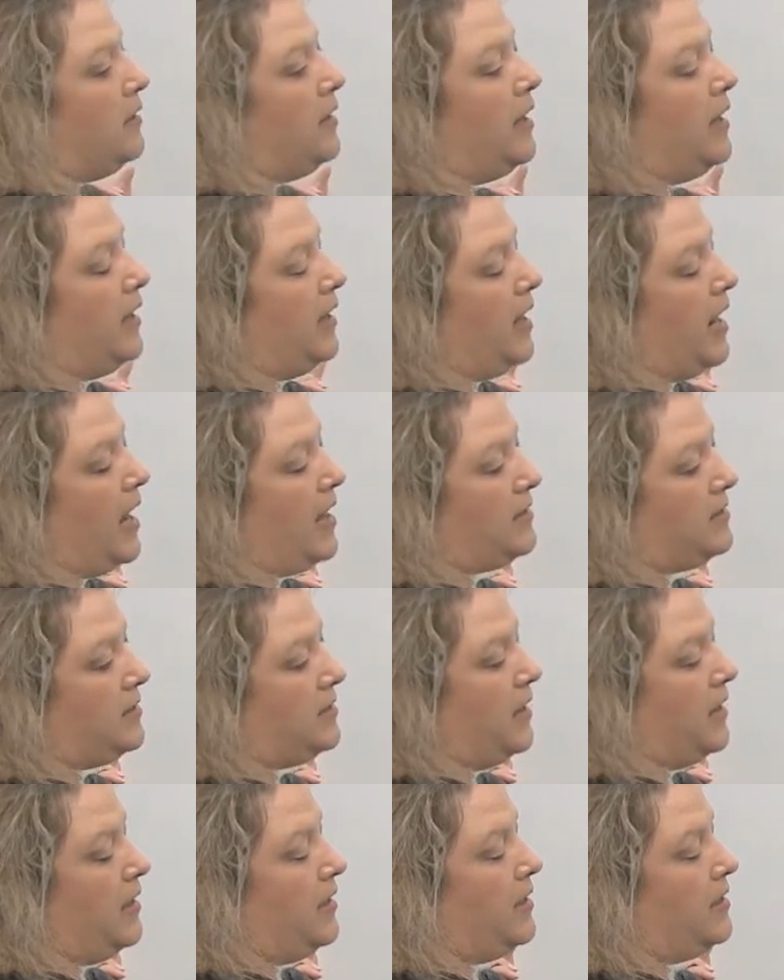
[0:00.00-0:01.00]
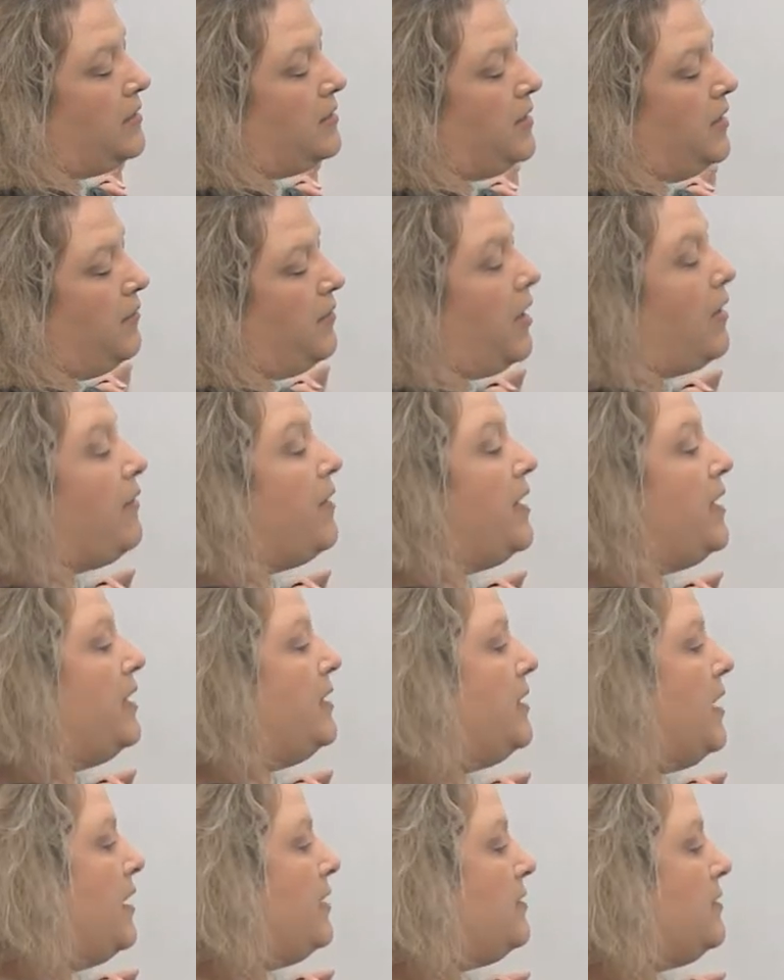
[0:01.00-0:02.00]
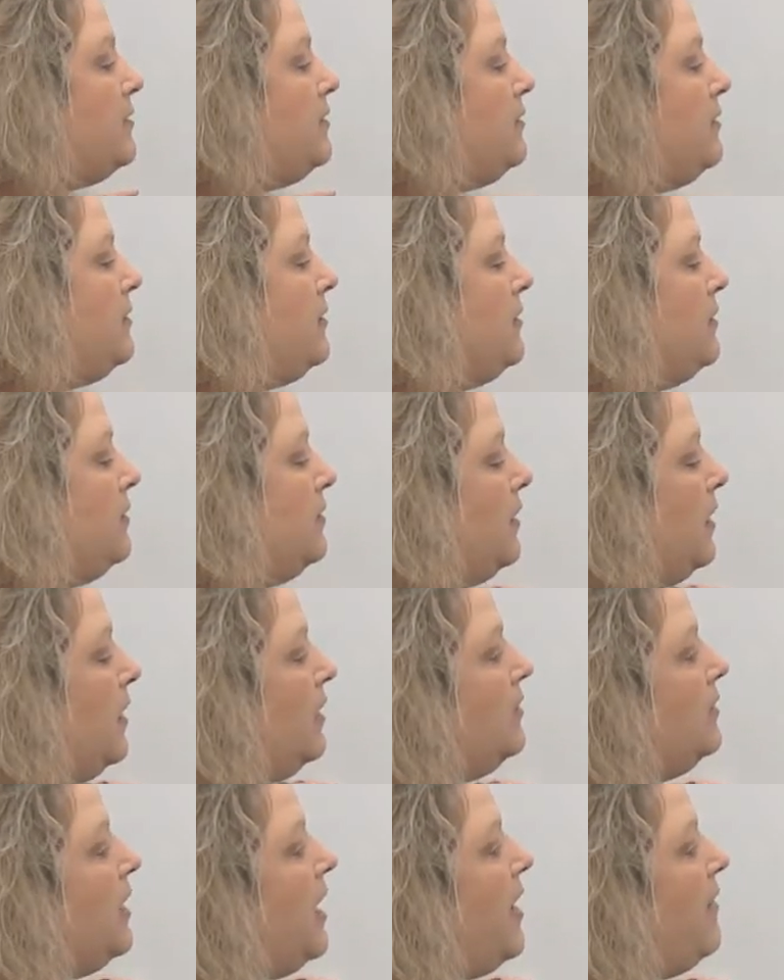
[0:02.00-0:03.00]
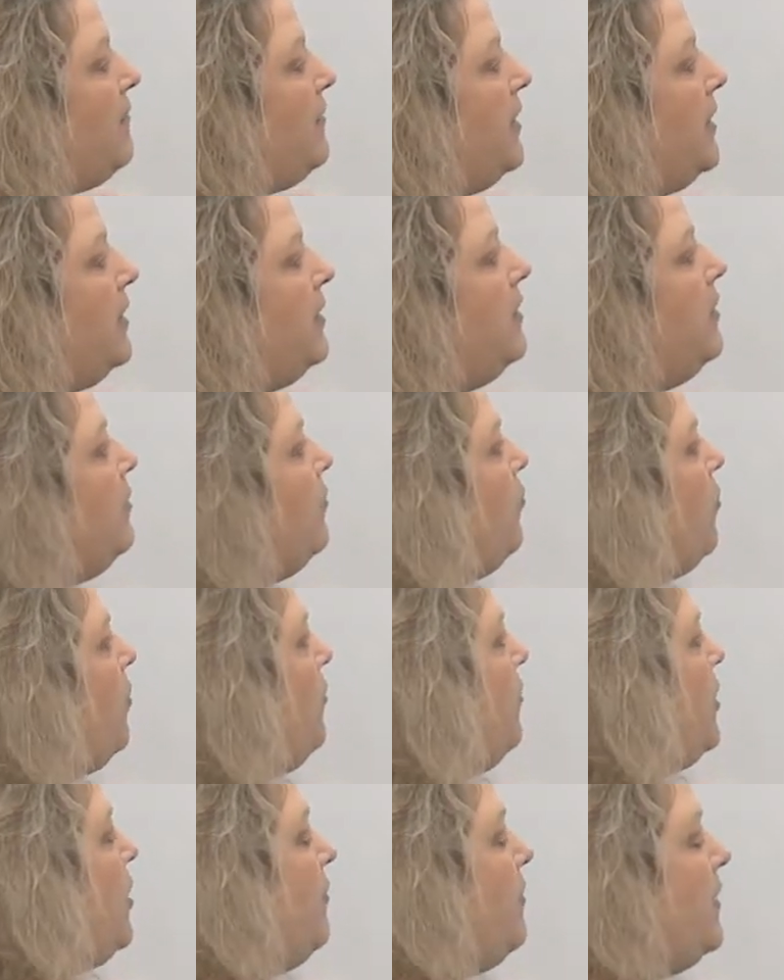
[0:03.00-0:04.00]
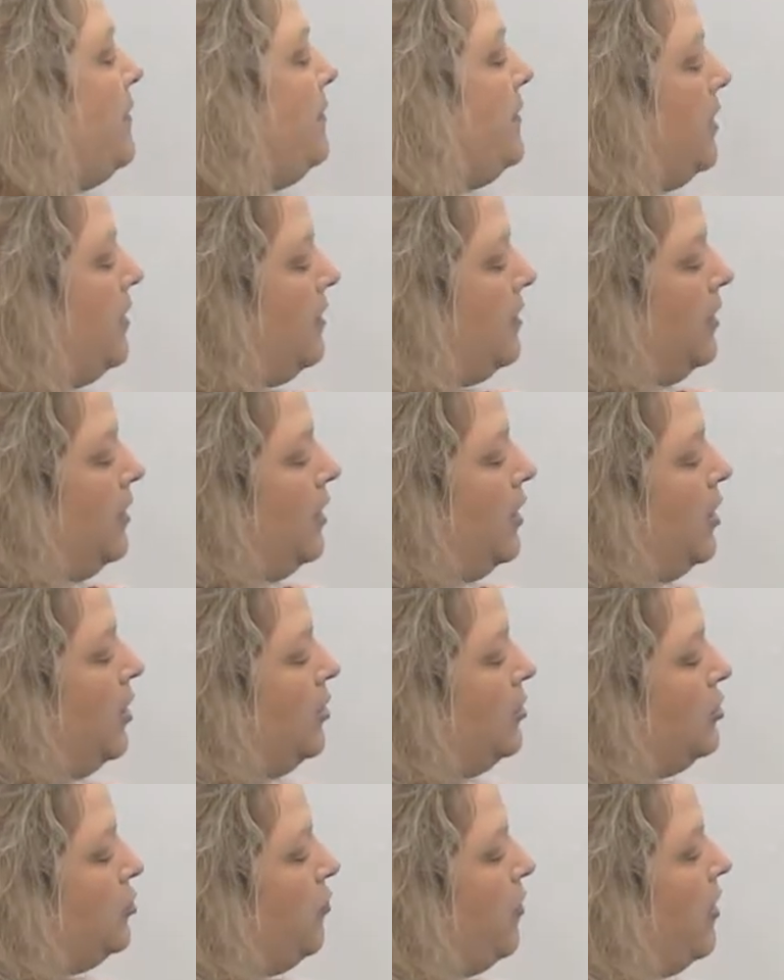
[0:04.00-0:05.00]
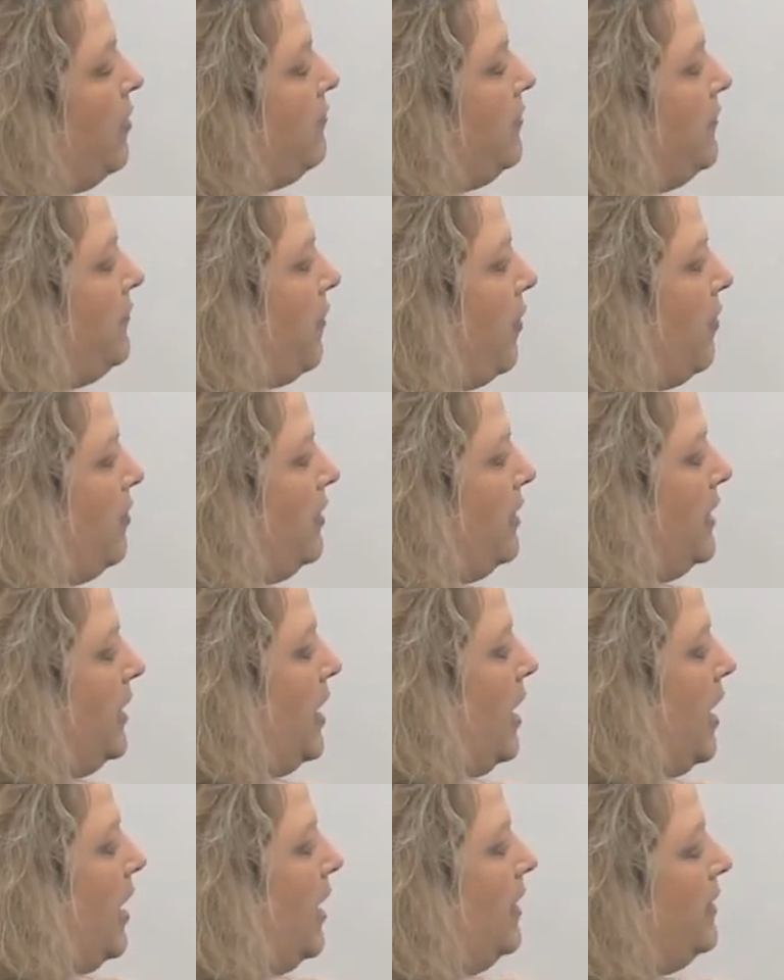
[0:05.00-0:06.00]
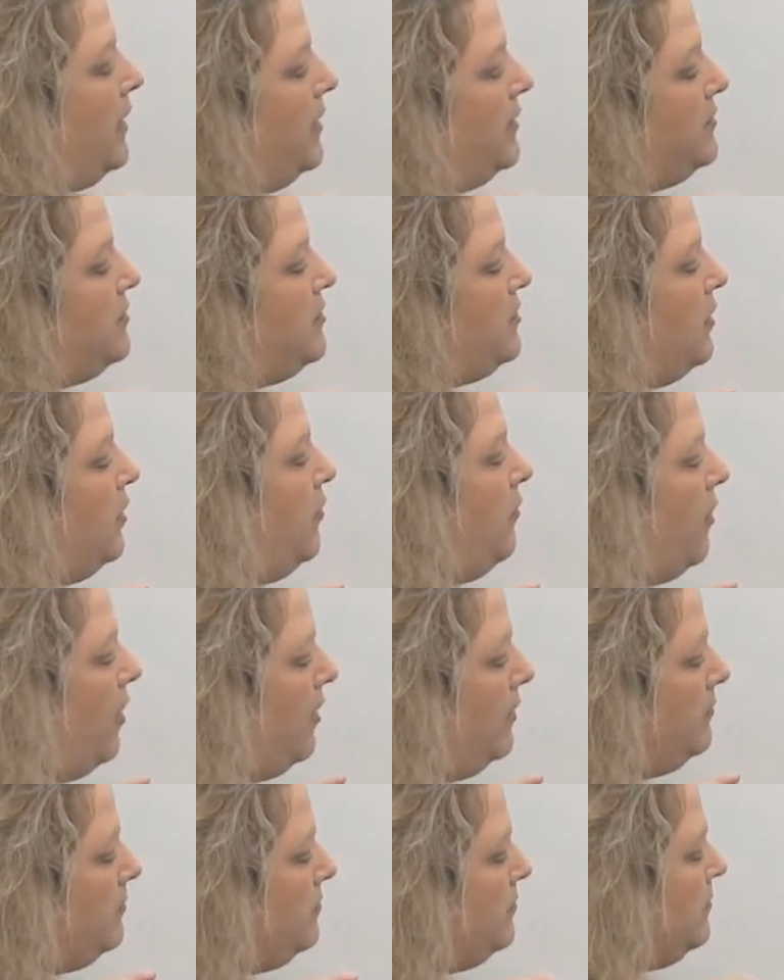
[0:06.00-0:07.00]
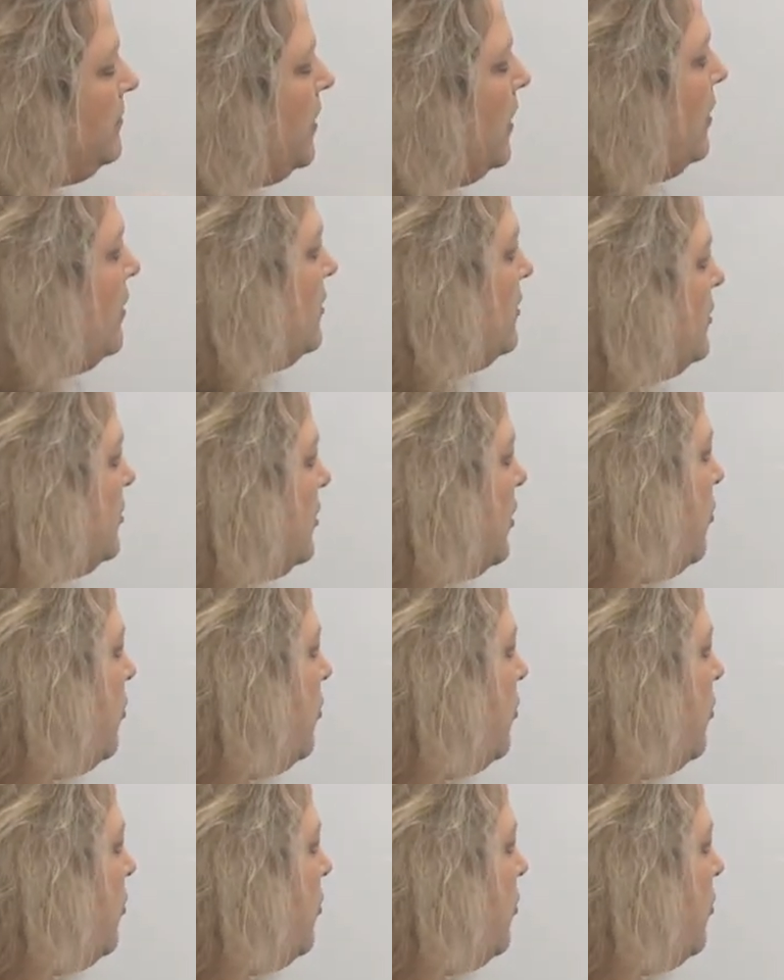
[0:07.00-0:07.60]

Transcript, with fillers: it has to end in a 0, and it doesn't. 11 won't go in there. 12 we've already got, and so on. So